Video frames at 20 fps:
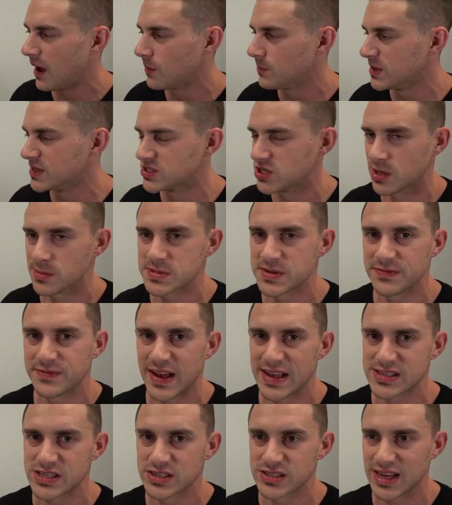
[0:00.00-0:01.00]
in terms of
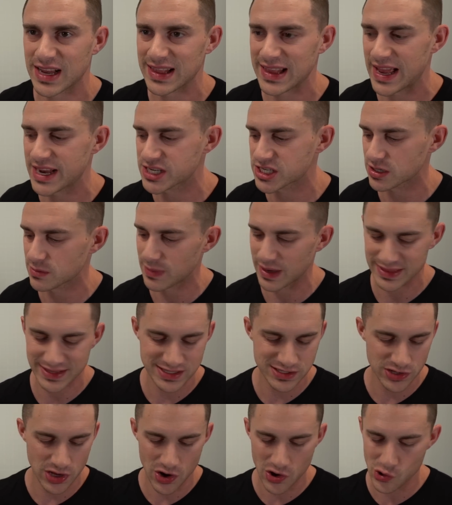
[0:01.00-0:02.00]
vasodilation, but
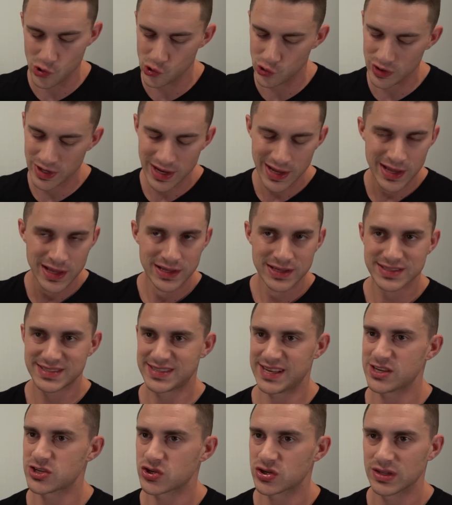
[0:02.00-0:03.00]
there's no
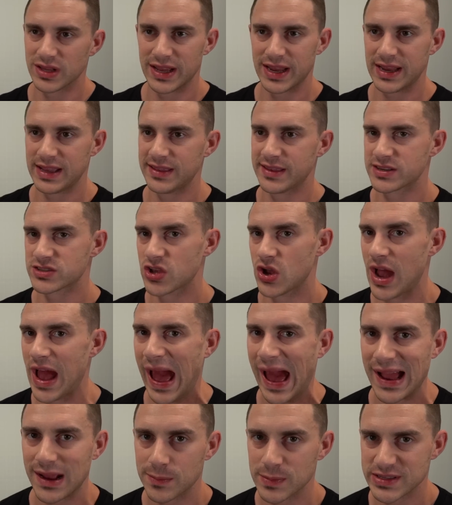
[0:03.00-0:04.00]
citrulline, there's no
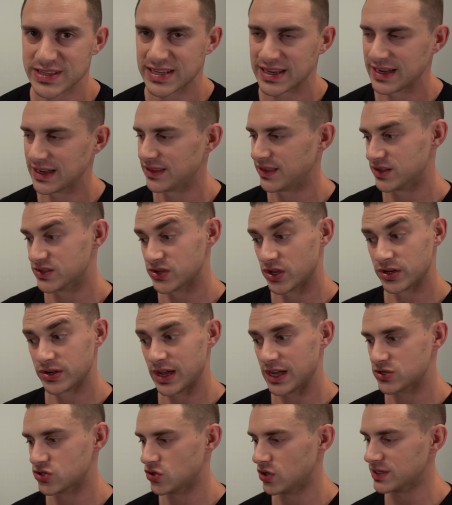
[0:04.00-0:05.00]
agmatine, there's no
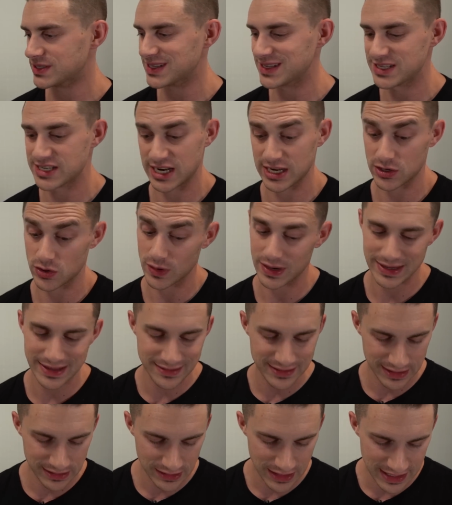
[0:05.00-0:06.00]
nitrosigen or
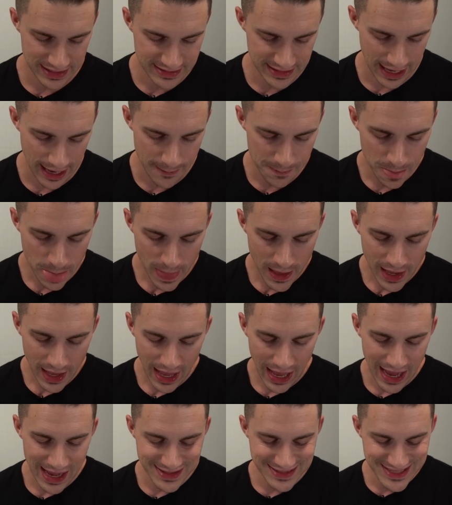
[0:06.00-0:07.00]
anything like that.
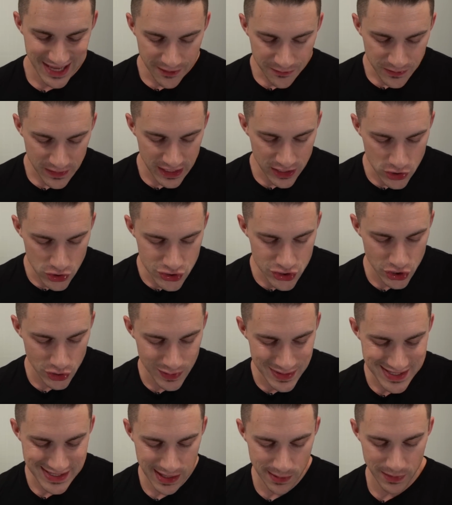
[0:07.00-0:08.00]
Definitely could do
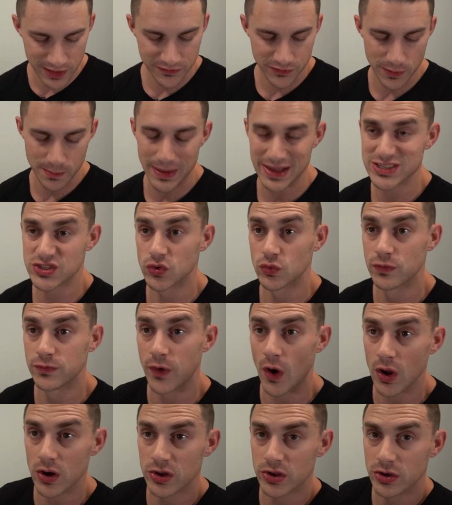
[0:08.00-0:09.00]
with something for muscle
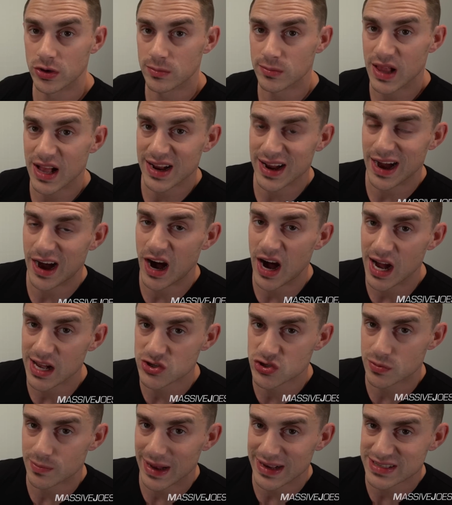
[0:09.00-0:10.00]
volume, like a
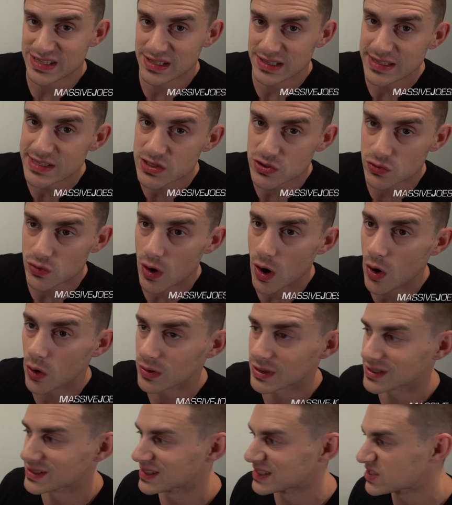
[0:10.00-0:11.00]
Hydromax
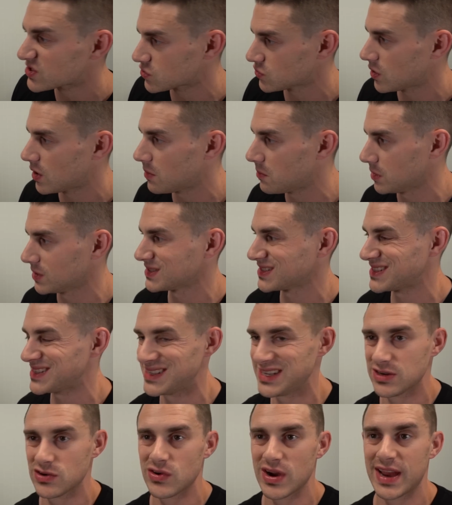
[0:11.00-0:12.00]
glycerol, a glycerol
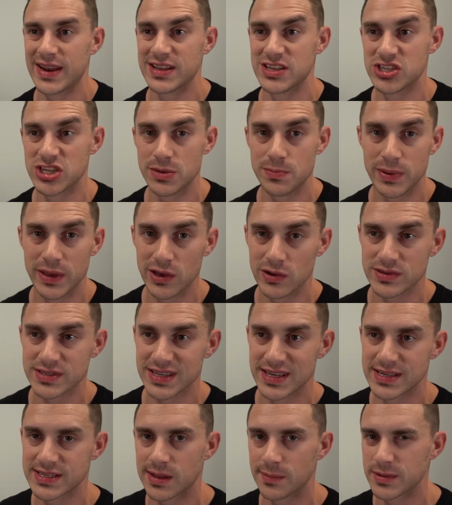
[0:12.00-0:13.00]
monostearate, a
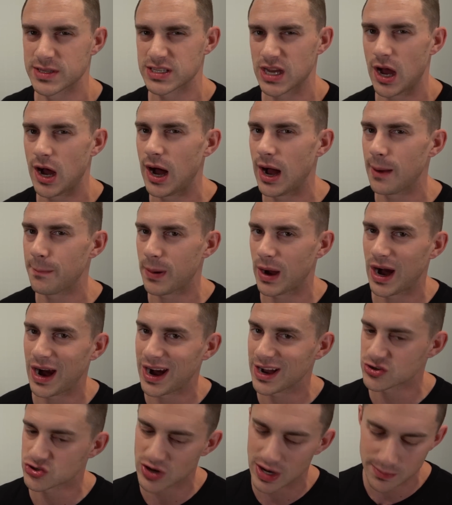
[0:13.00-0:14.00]
GPLC, something to
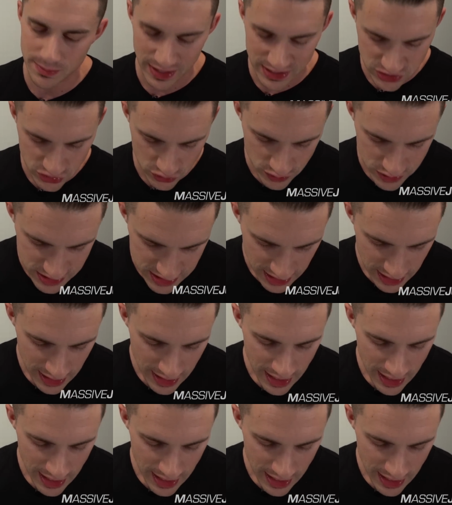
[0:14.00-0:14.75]
hyperhydrate muscles.